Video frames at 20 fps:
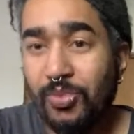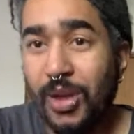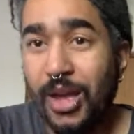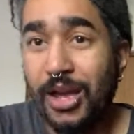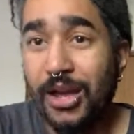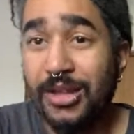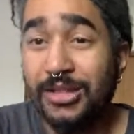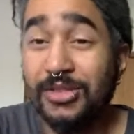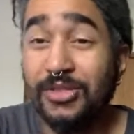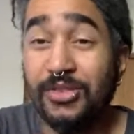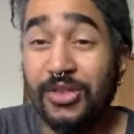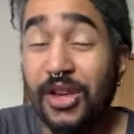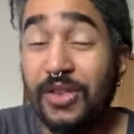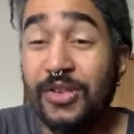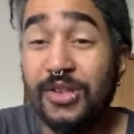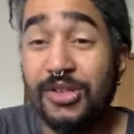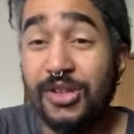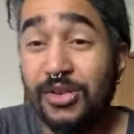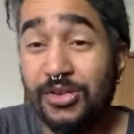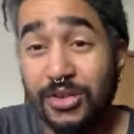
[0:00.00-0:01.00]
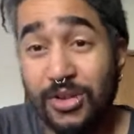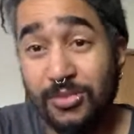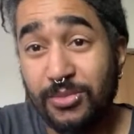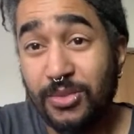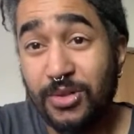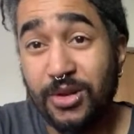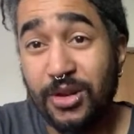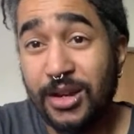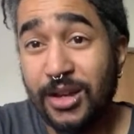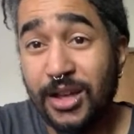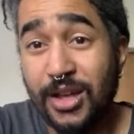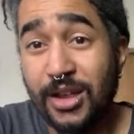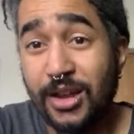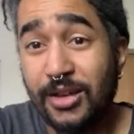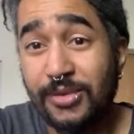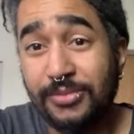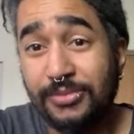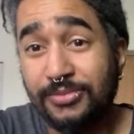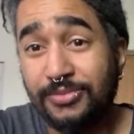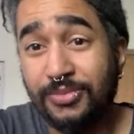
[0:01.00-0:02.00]
I guess if he shows up
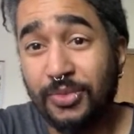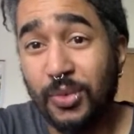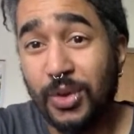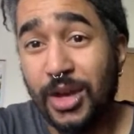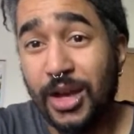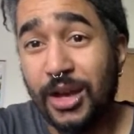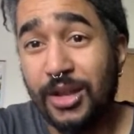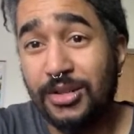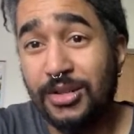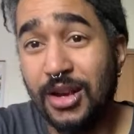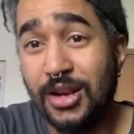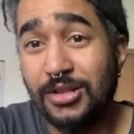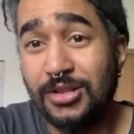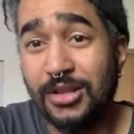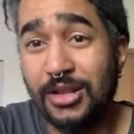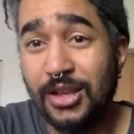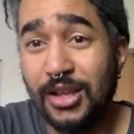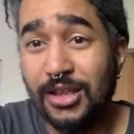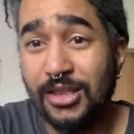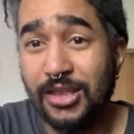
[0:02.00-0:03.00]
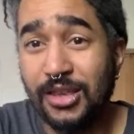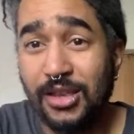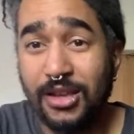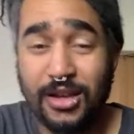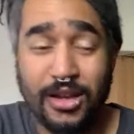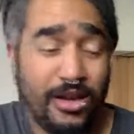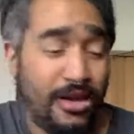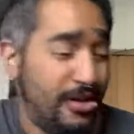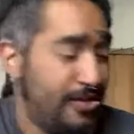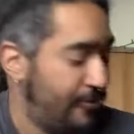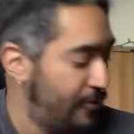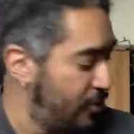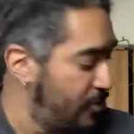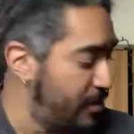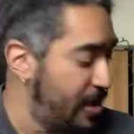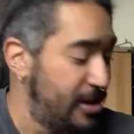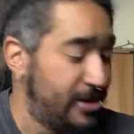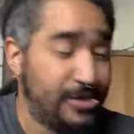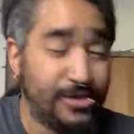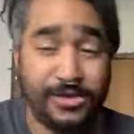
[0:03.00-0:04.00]
more, we gotta talk to like the Film
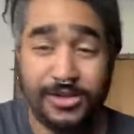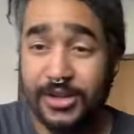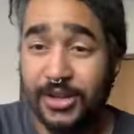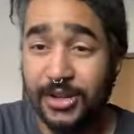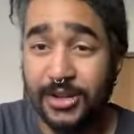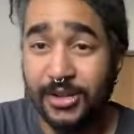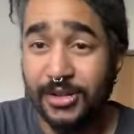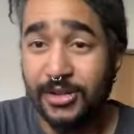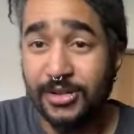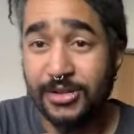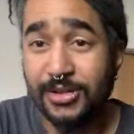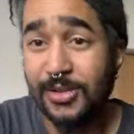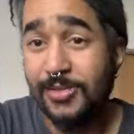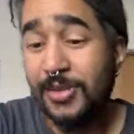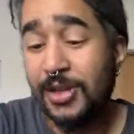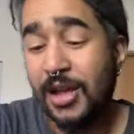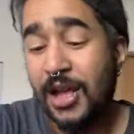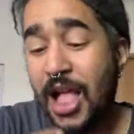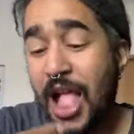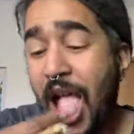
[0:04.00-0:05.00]
Actors Guild or something.